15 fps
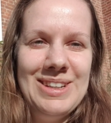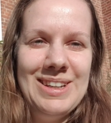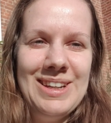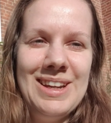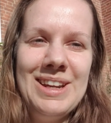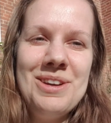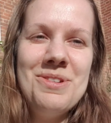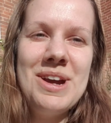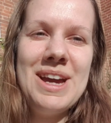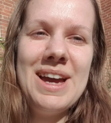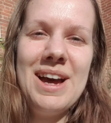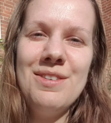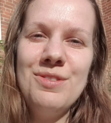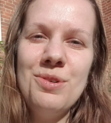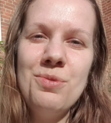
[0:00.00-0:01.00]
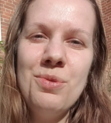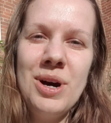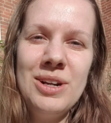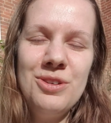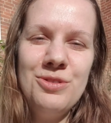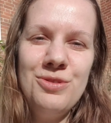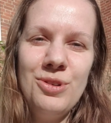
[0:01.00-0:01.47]
Anyway, have a
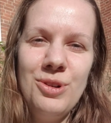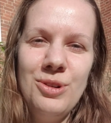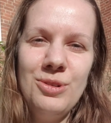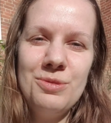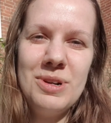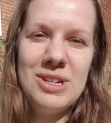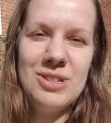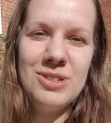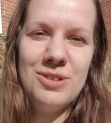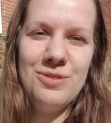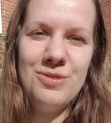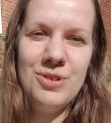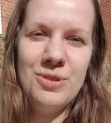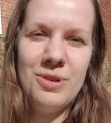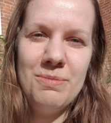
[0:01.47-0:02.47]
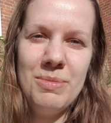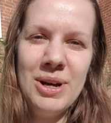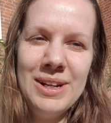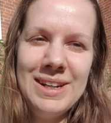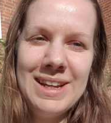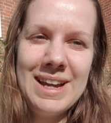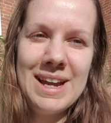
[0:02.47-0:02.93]
wonderful rest of your
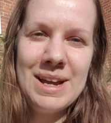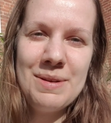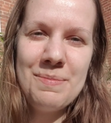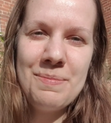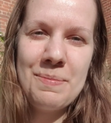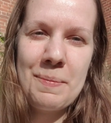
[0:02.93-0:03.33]
Monday,